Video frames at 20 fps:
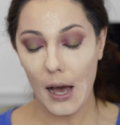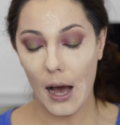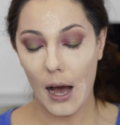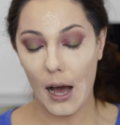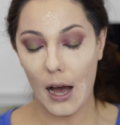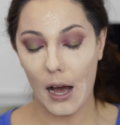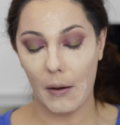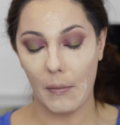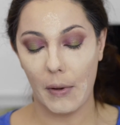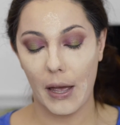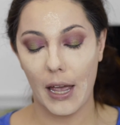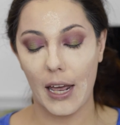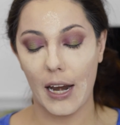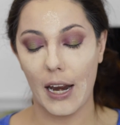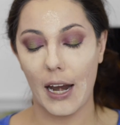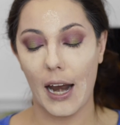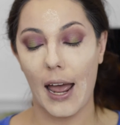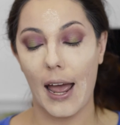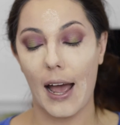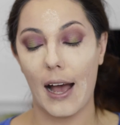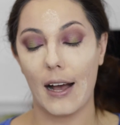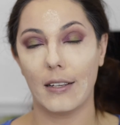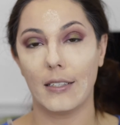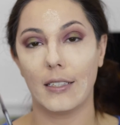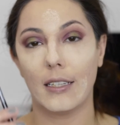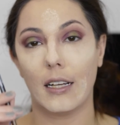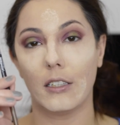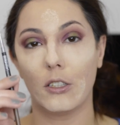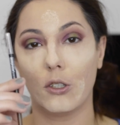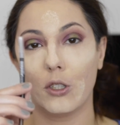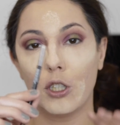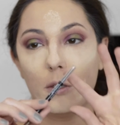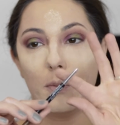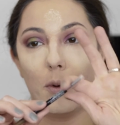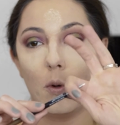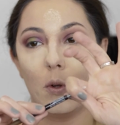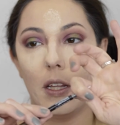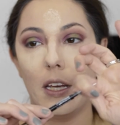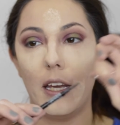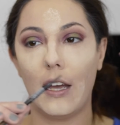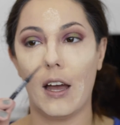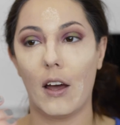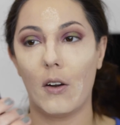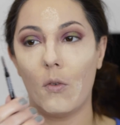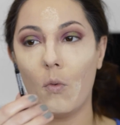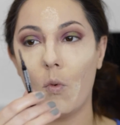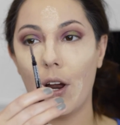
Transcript: and it has a little spoolie on